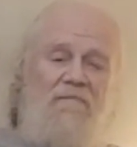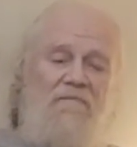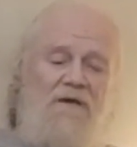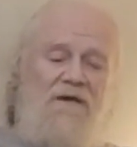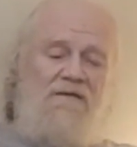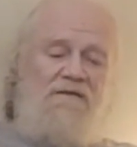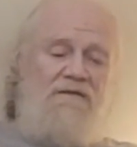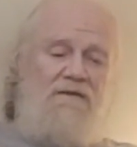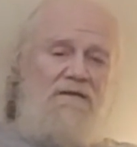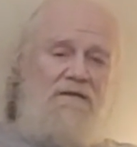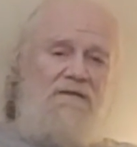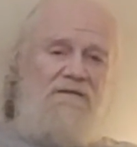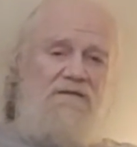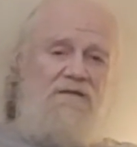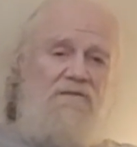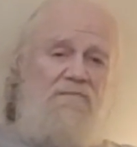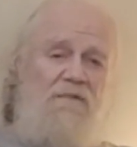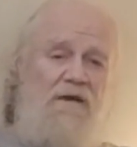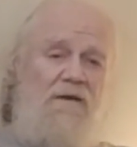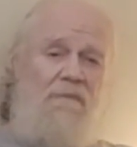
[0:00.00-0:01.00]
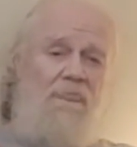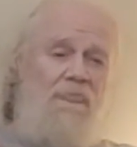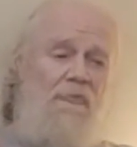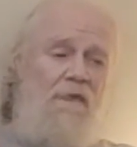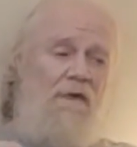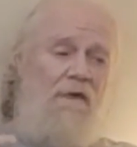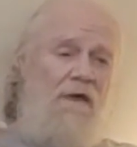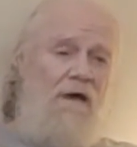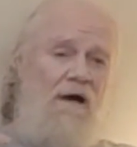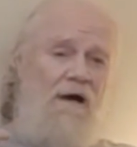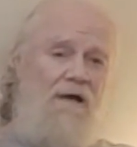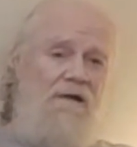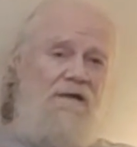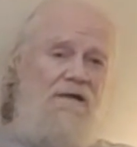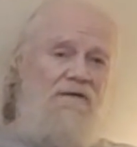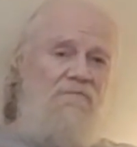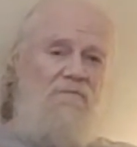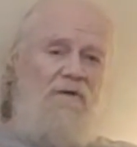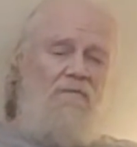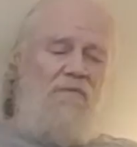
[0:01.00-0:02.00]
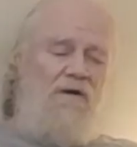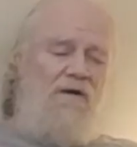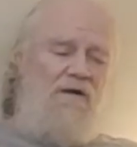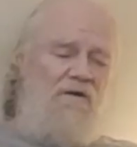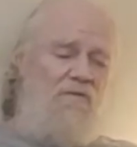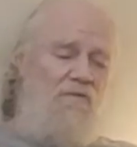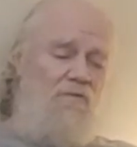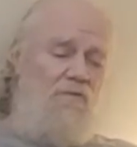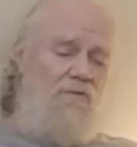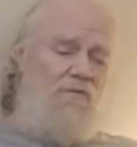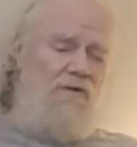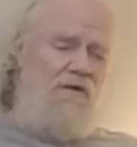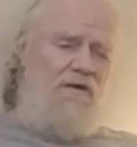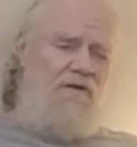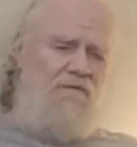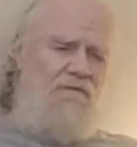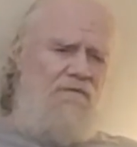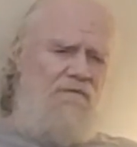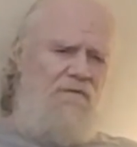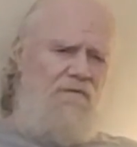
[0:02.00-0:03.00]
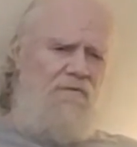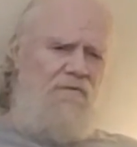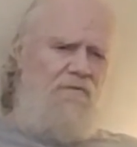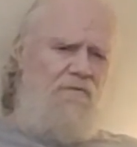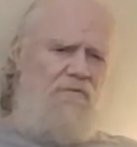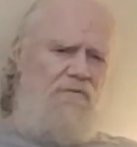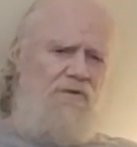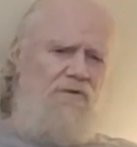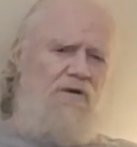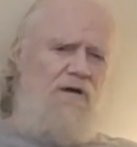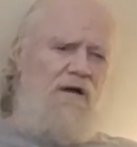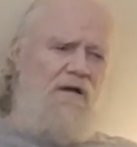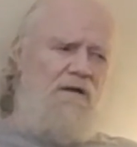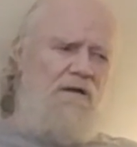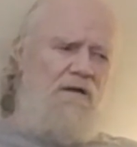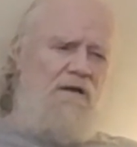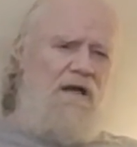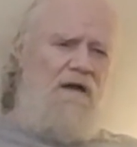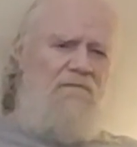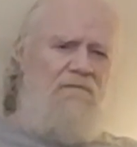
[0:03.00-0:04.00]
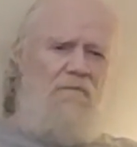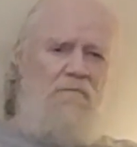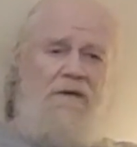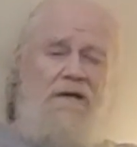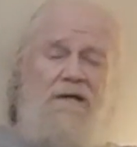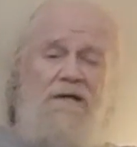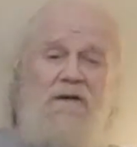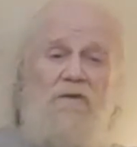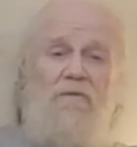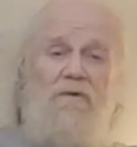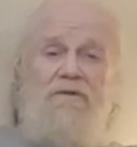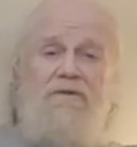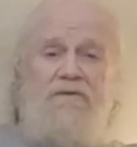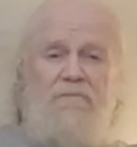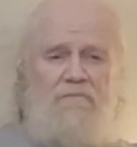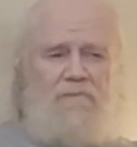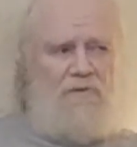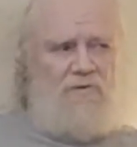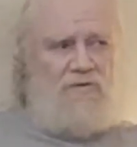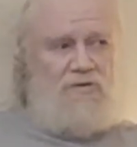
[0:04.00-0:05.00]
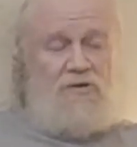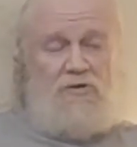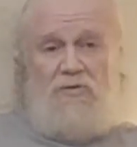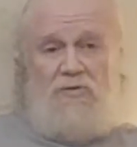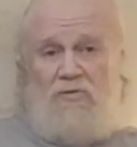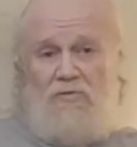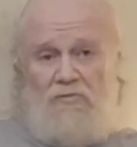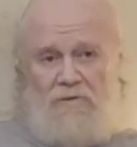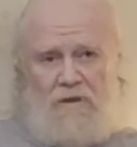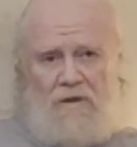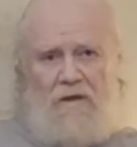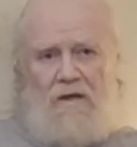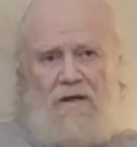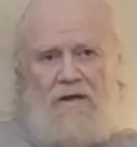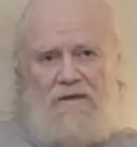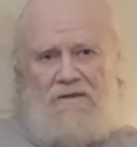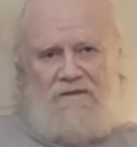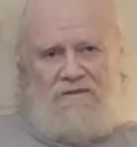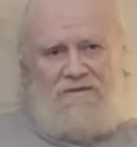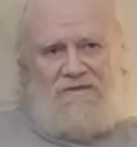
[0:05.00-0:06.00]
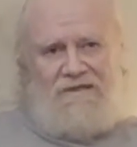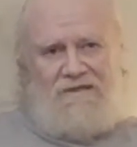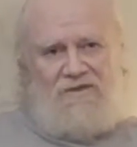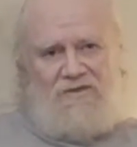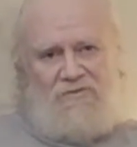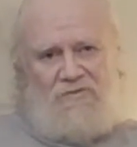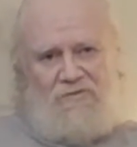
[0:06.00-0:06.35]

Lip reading: me. I said, listen, man, I need my money. Well, we'll give you got to have a meeting with the person who lied and said you're